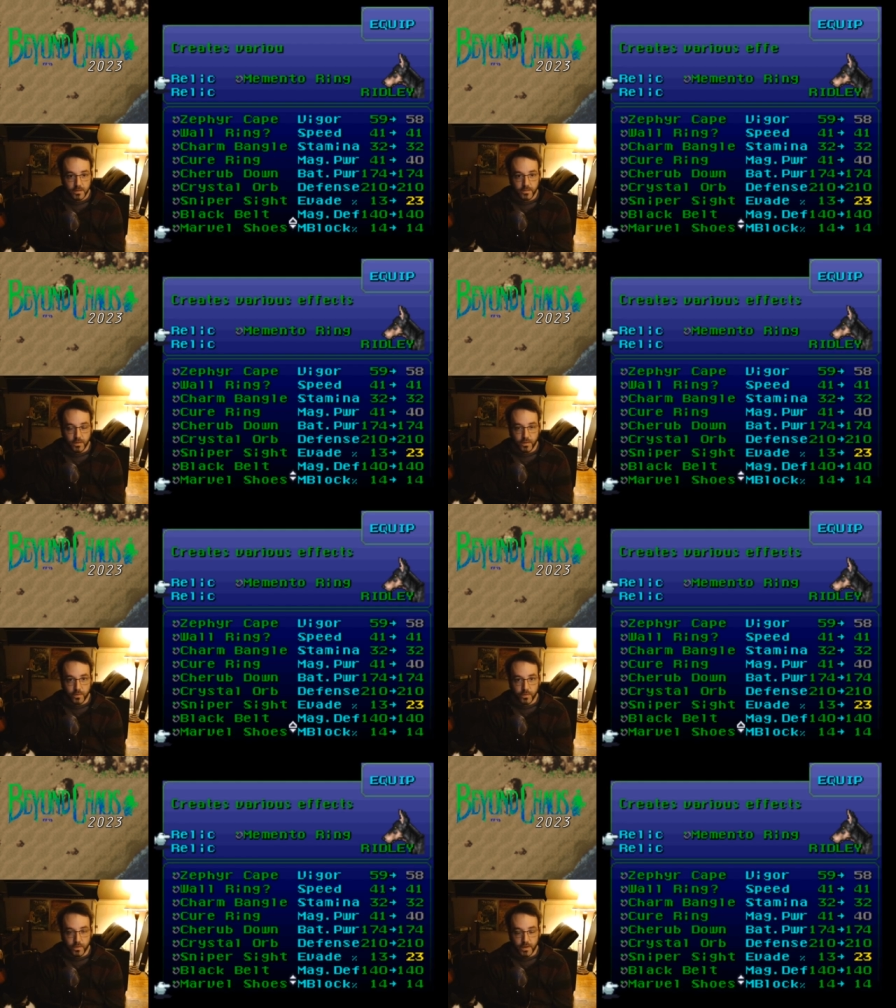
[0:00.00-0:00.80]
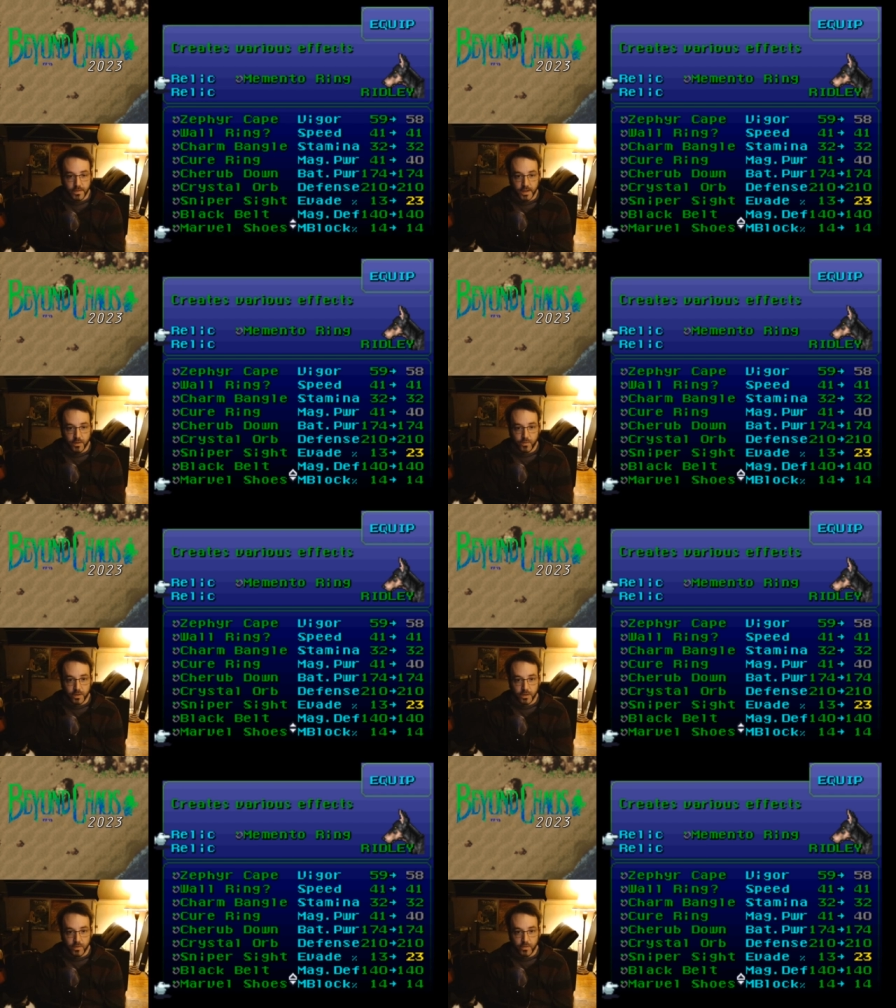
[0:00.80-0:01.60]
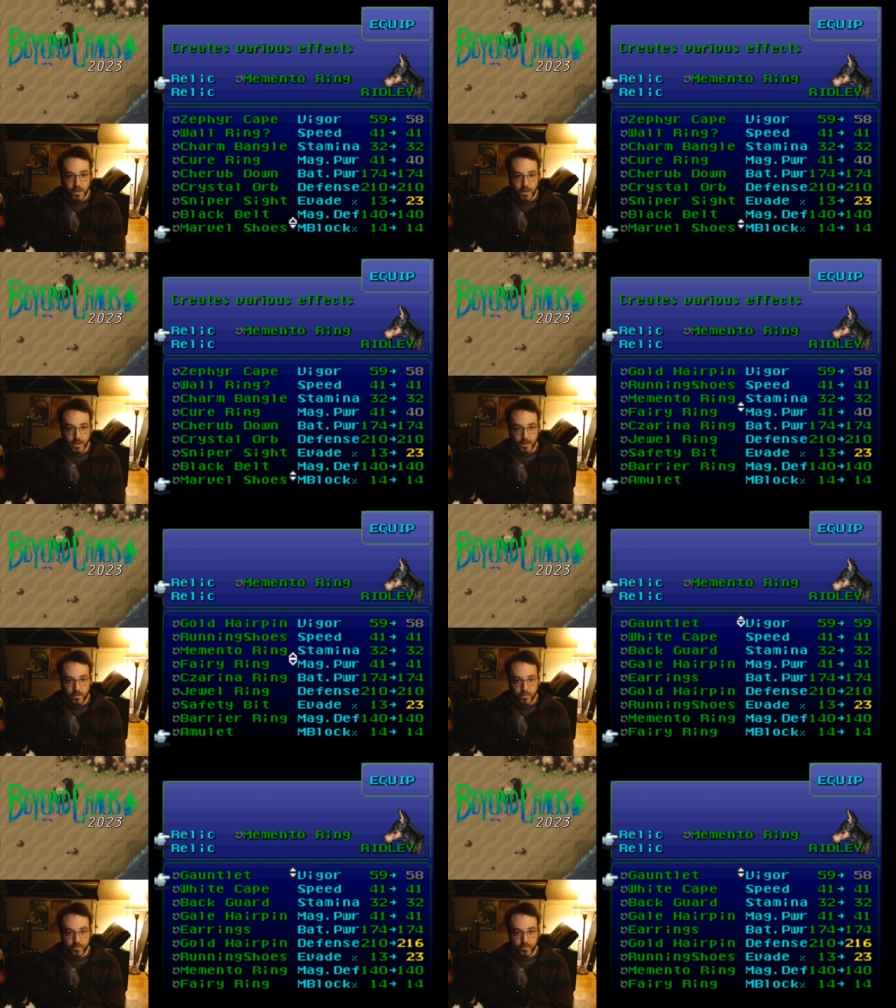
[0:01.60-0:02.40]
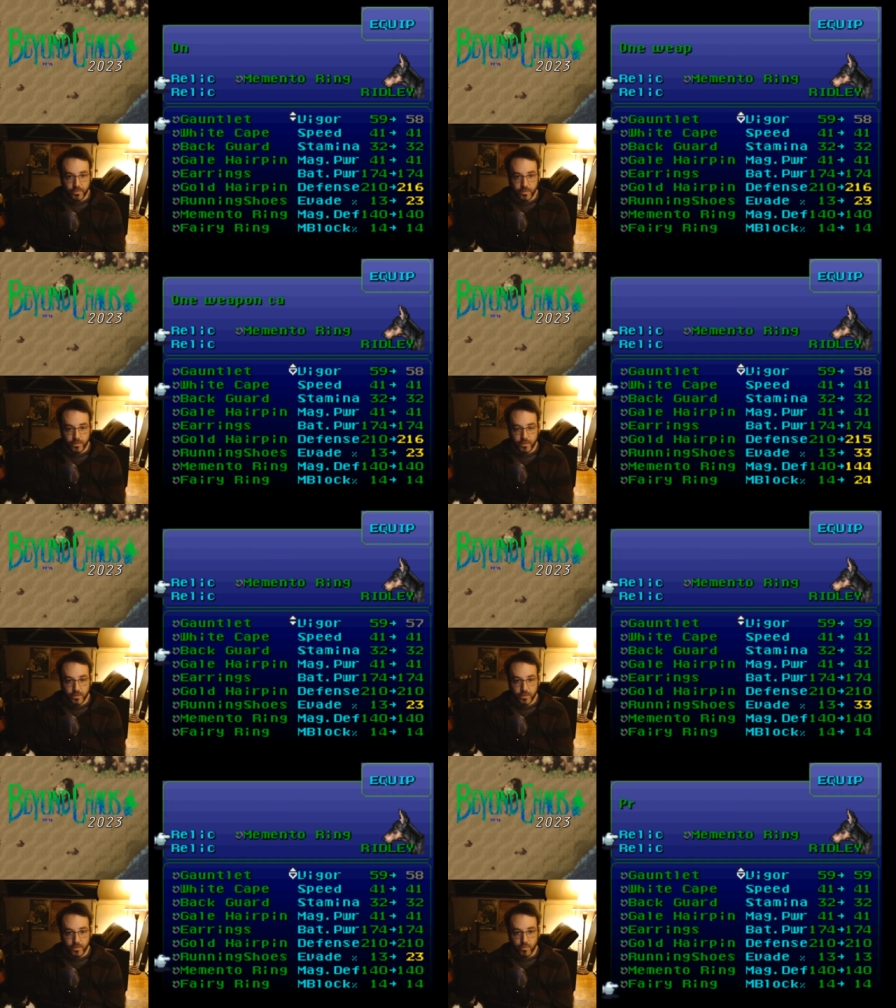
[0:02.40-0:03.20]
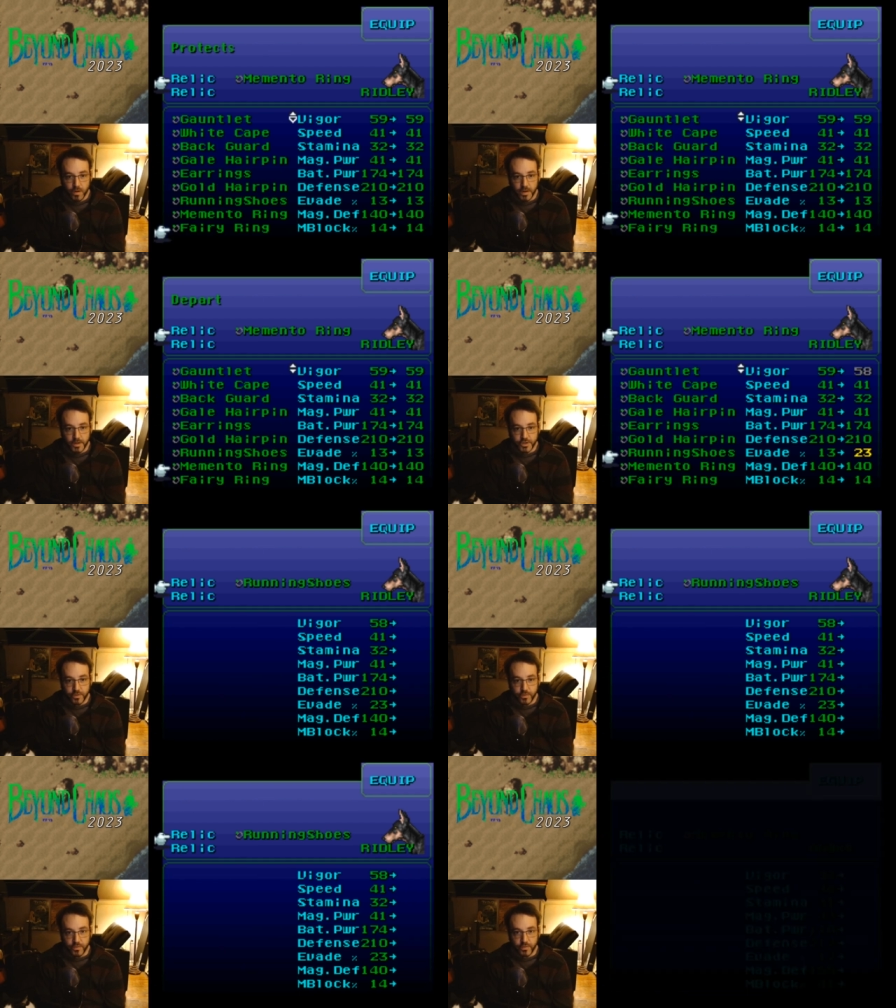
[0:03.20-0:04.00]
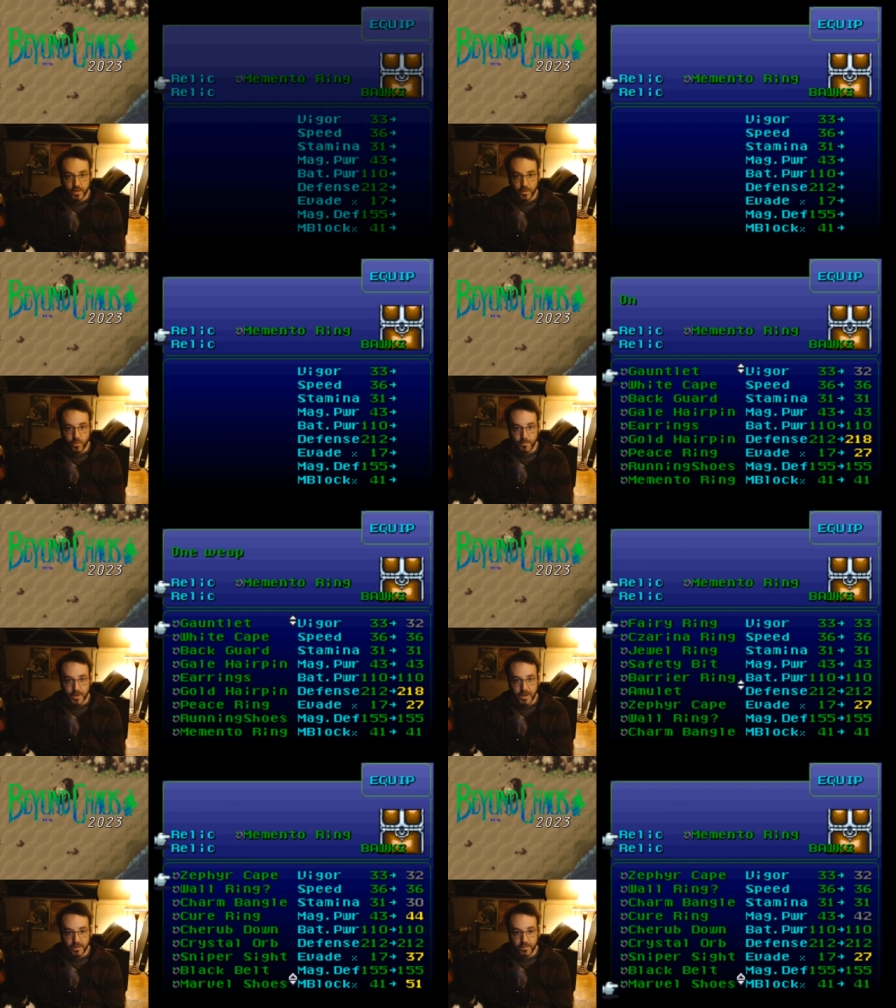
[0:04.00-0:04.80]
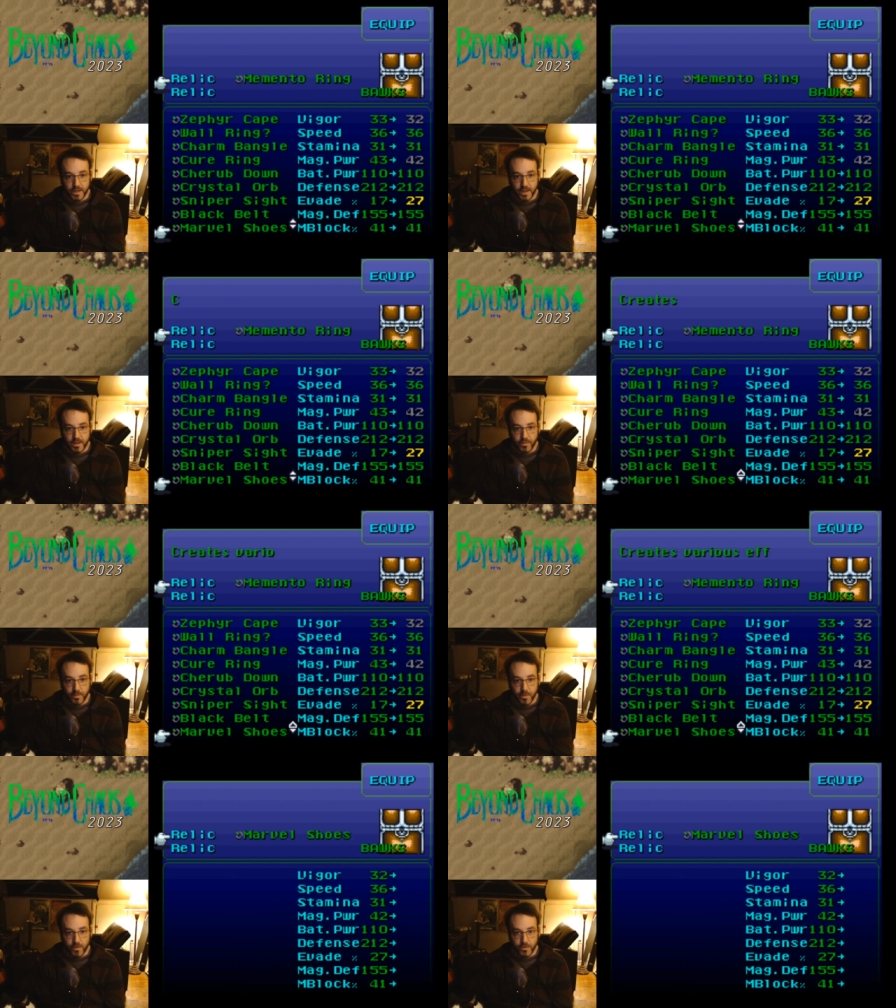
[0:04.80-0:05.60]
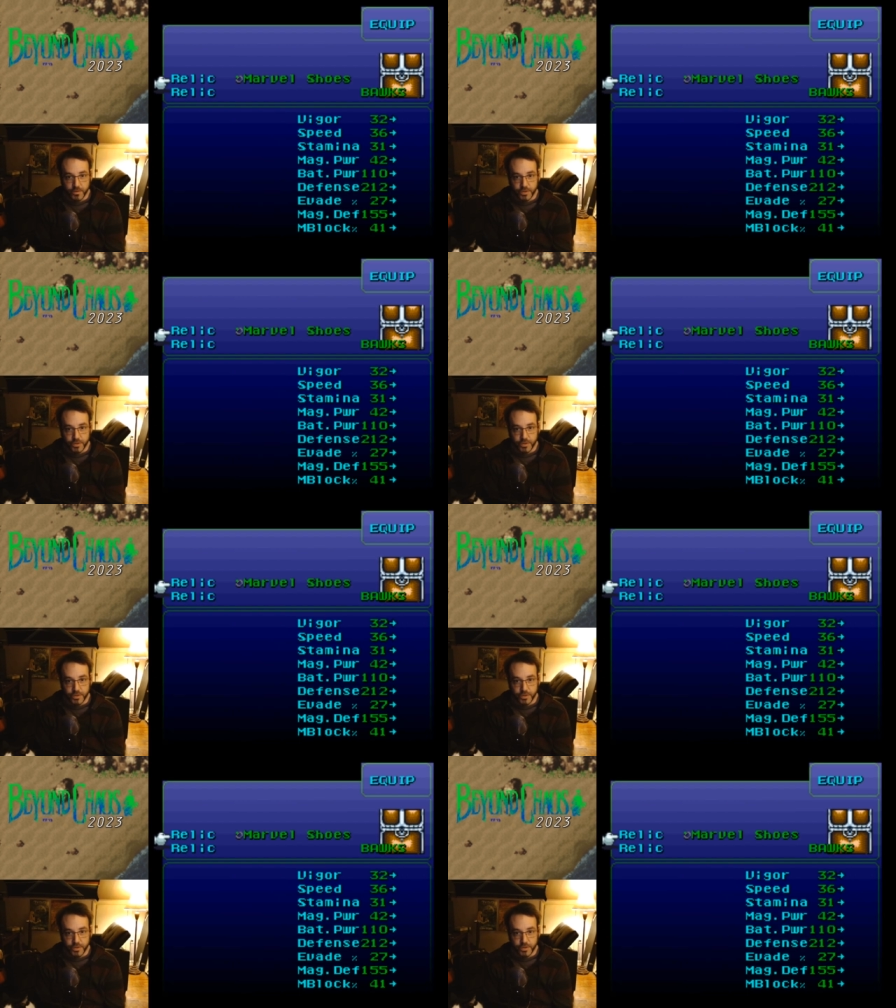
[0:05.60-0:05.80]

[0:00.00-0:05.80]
So, I think I want you to have the running shoes, and I want Box to have the marble